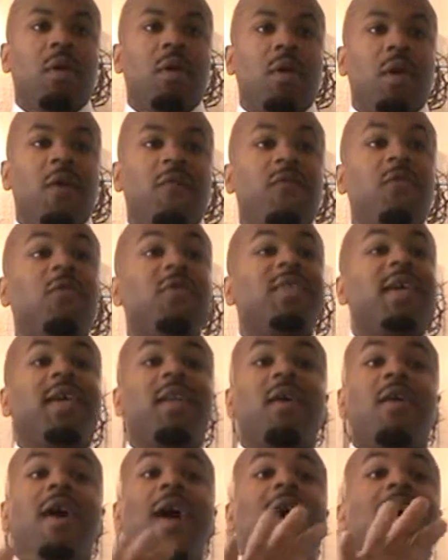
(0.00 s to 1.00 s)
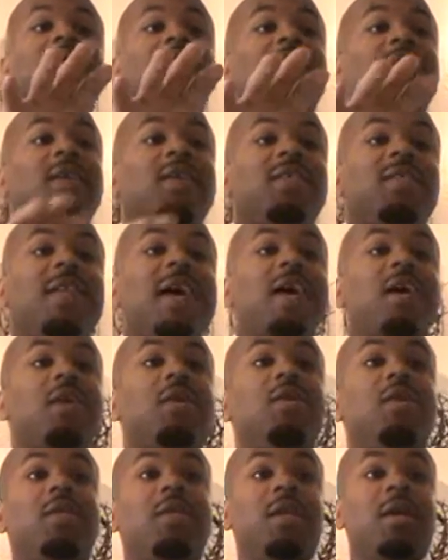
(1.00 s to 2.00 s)
If you say their idea is not
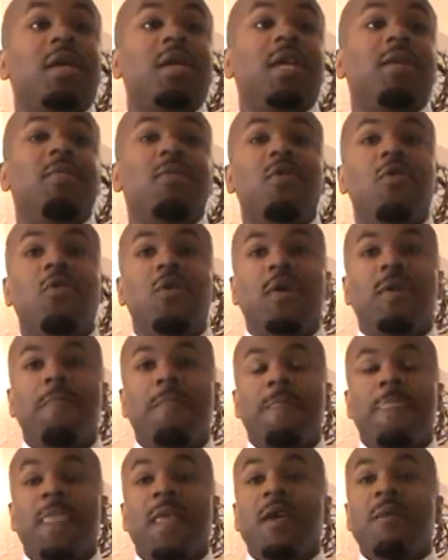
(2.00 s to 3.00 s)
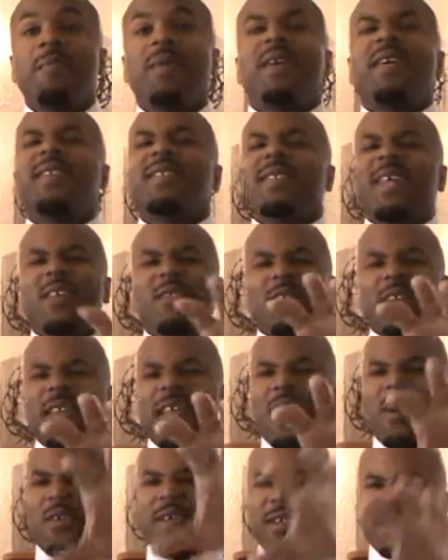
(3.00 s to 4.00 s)
good, they keep going. Because they don't
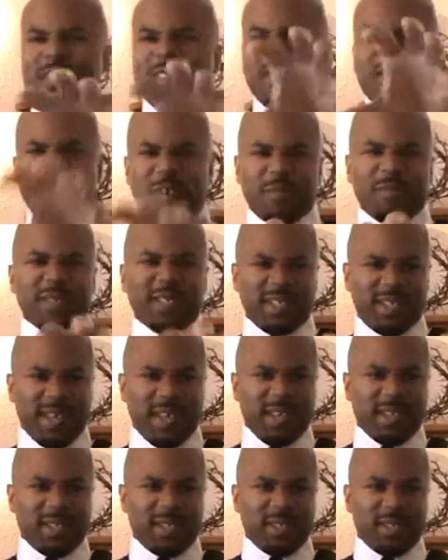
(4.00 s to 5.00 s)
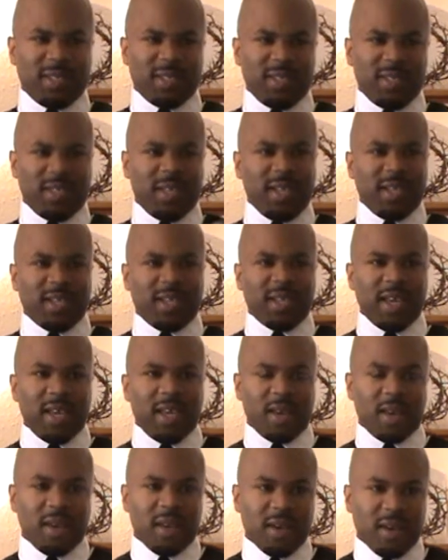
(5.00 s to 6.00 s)
allow their circumstances to
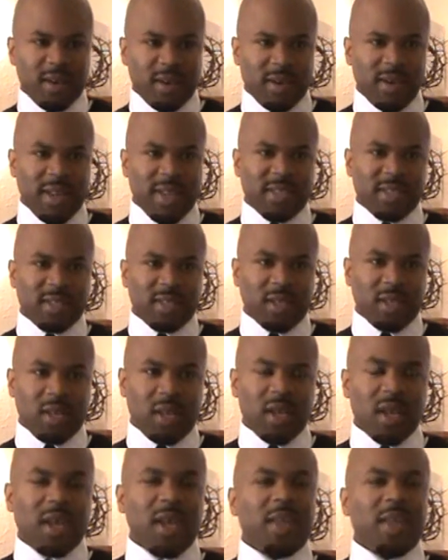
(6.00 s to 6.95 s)
dictate their destiny.